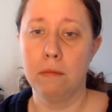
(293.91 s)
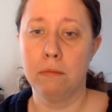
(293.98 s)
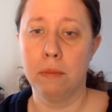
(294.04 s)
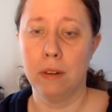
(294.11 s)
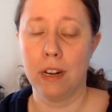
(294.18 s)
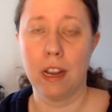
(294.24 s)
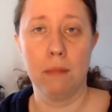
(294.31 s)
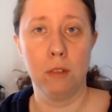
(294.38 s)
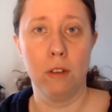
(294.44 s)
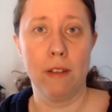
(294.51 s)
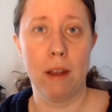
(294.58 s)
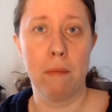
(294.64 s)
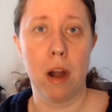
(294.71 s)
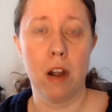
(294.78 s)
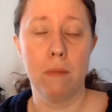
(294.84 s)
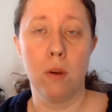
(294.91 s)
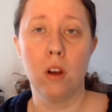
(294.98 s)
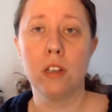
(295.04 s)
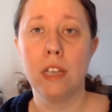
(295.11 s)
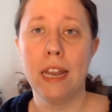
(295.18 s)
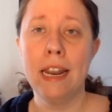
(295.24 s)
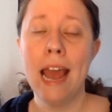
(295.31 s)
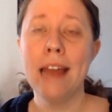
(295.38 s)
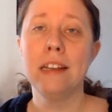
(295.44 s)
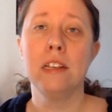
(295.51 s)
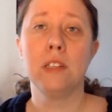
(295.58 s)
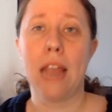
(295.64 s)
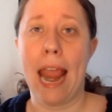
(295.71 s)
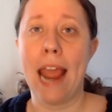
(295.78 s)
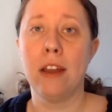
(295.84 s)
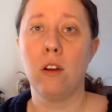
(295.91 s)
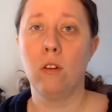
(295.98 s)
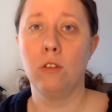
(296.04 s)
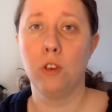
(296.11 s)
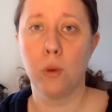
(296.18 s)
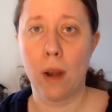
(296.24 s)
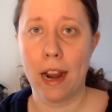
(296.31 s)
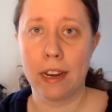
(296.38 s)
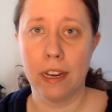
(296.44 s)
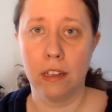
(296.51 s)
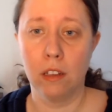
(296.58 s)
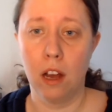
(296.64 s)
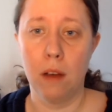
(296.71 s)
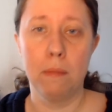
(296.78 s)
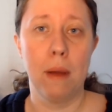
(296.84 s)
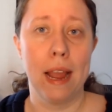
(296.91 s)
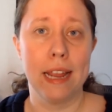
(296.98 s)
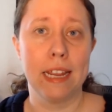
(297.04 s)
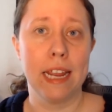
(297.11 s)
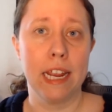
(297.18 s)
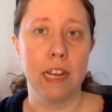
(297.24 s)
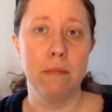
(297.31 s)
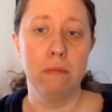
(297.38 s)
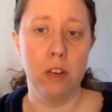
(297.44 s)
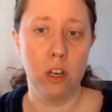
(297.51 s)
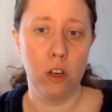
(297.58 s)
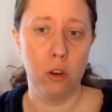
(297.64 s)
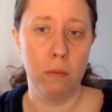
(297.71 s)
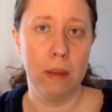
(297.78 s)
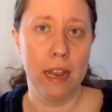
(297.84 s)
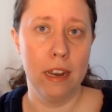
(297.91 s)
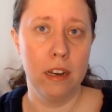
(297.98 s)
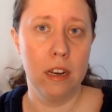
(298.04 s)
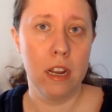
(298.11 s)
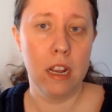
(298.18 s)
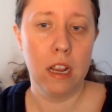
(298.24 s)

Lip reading: when it comes to vampire books, and that is Anno, Dracula by Kim Newman.